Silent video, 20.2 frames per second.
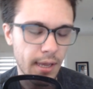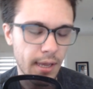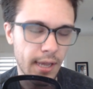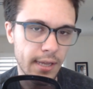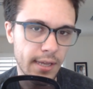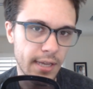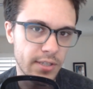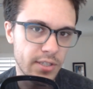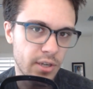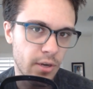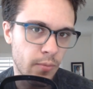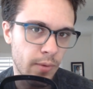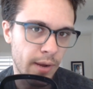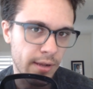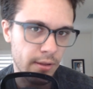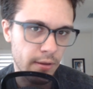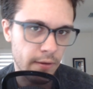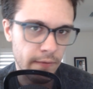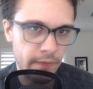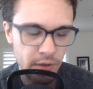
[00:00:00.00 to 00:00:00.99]
In case you're a
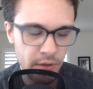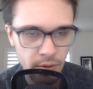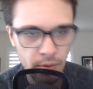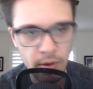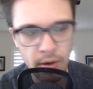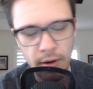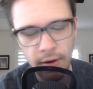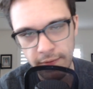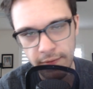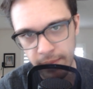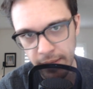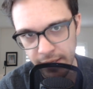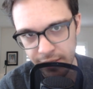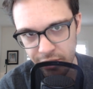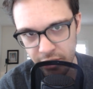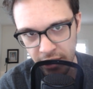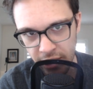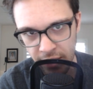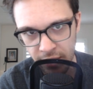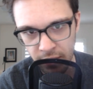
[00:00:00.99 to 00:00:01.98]
regular viewer of my
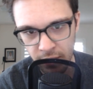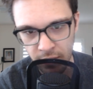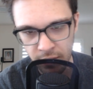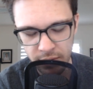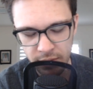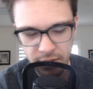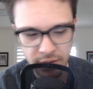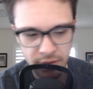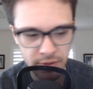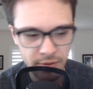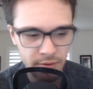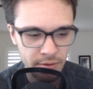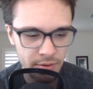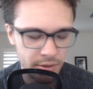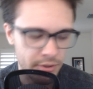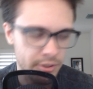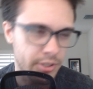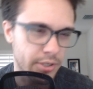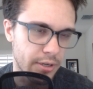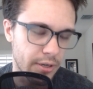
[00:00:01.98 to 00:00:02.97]
channel, you
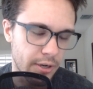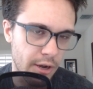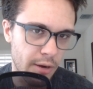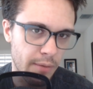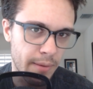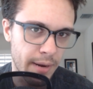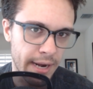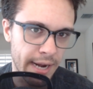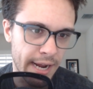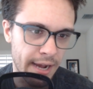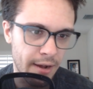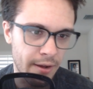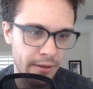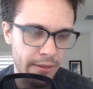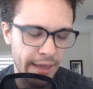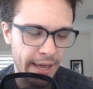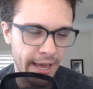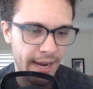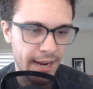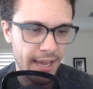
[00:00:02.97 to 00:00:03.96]
you should know by now
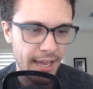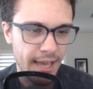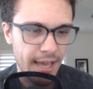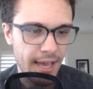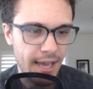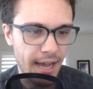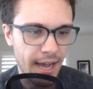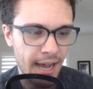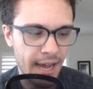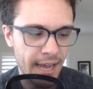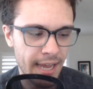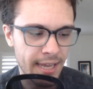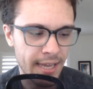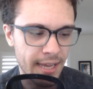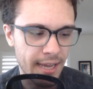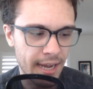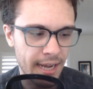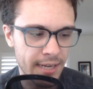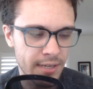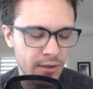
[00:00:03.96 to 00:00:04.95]
that
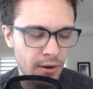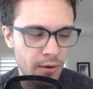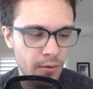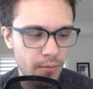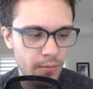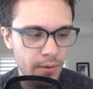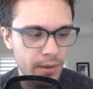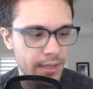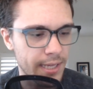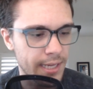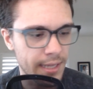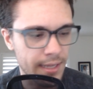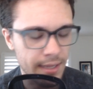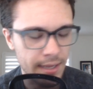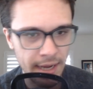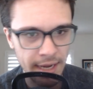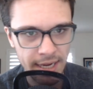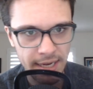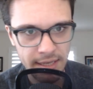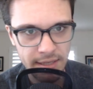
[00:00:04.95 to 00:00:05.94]
I I don't really
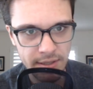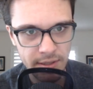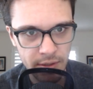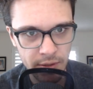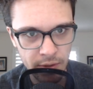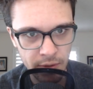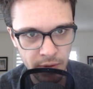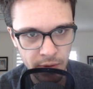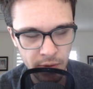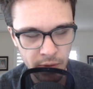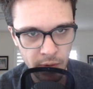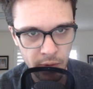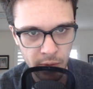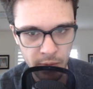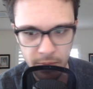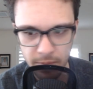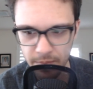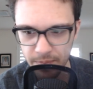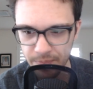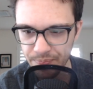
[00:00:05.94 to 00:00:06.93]
like
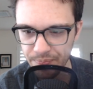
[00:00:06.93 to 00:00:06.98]
to